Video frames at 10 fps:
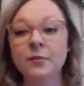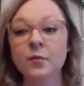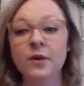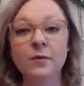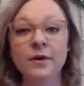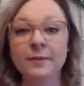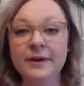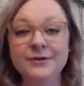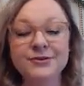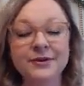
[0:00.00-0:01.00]
we want to
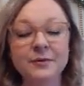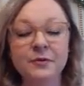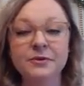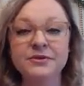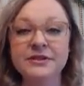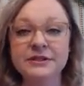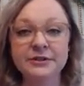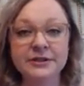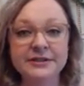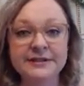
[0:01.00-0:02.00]
make sure that we're
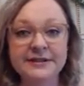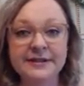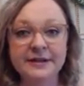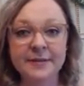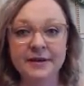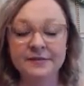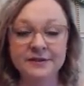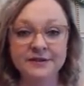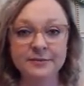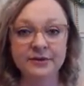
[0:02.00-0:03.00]
decreasing the amount of
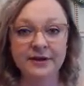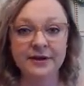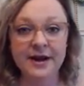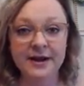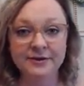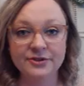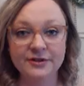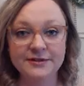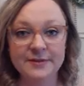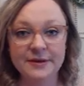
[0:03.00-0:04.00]
disciplinary action
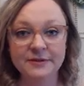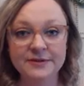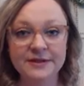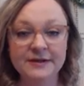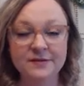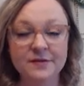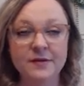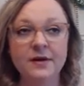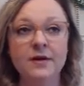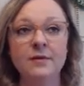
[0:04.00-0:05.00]
that's being received
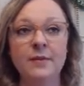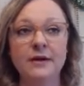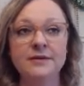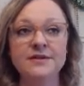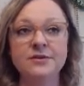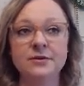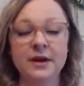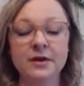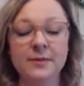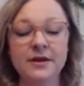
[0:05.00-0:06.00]
by these new
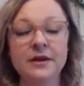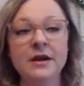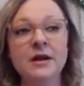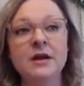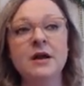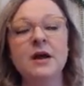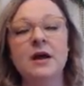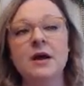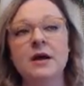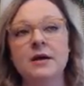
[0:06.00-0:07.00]
airmen.
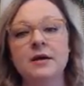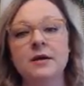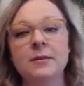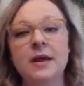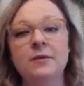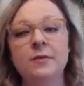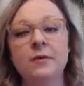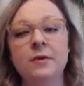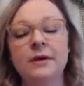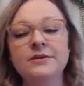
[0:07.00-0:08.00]
And we
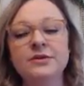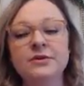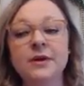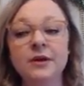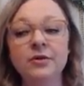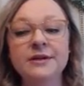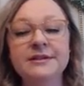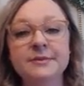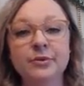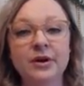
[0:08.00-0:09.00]
want to increase
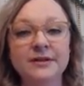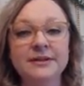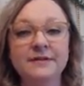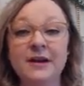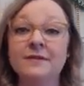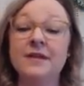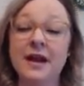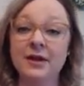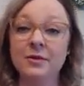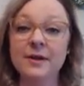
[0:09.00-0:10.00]
the productivity of the
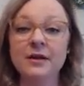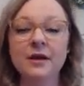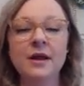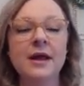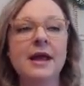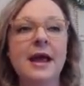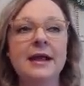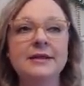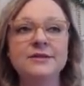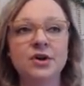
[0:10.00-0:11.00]
airmen
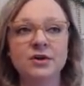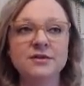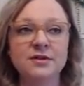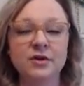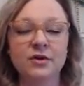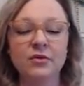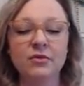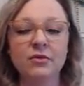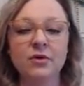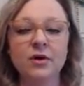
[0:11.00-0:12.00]
and
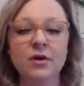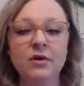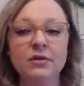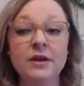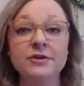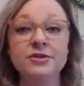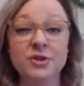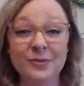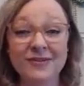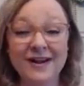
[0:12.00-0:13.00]
also their
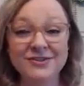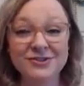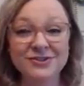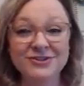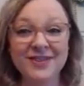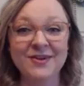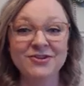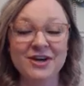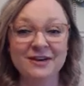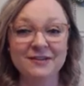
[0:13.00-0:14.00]
supervisors and their
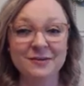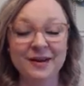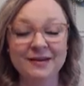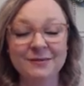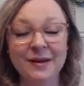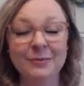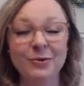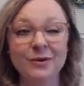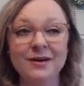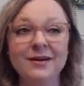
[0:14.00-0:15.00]
chain of command.
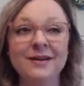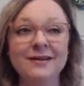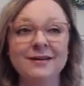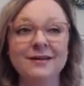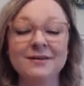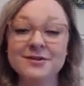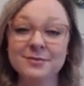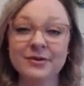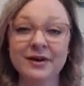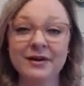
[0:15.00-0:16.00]
Paperwork and
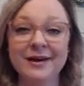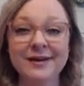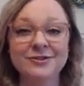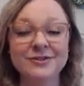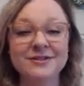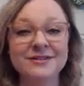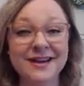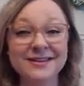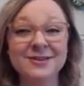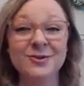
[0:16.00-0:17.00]
disciplinary action
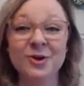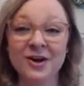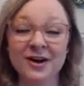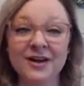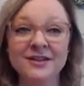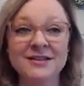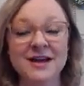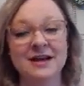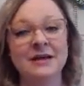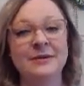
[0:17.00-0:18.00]
takes a lot of
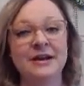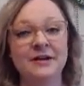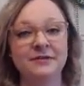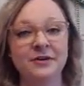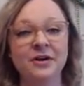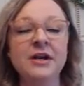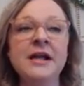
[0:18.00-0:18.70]
time and effort.